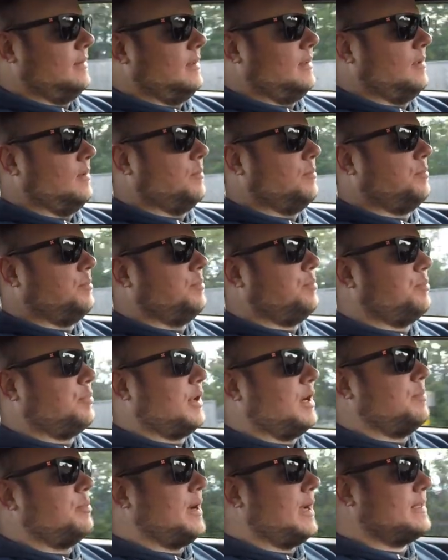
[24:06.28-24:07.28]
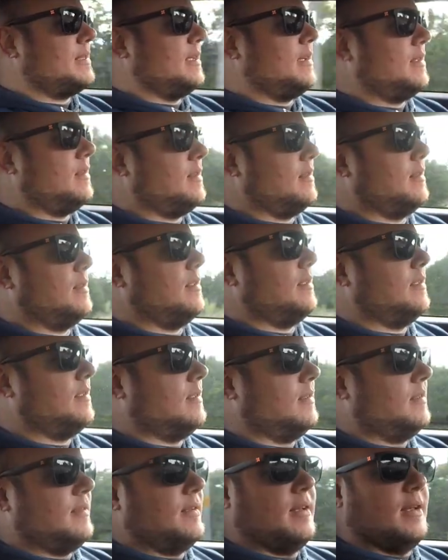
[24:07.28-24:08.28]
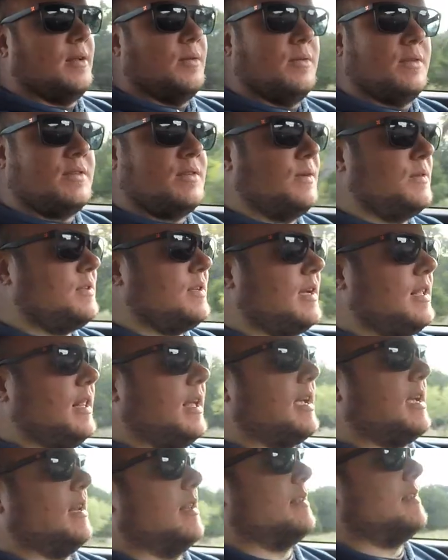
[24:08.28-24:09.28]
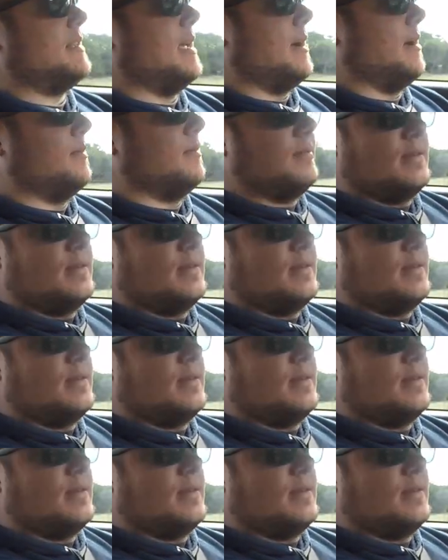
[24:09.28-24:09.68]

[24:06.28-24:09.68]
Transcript: You pre-press it, and as soon as you click it, it's down.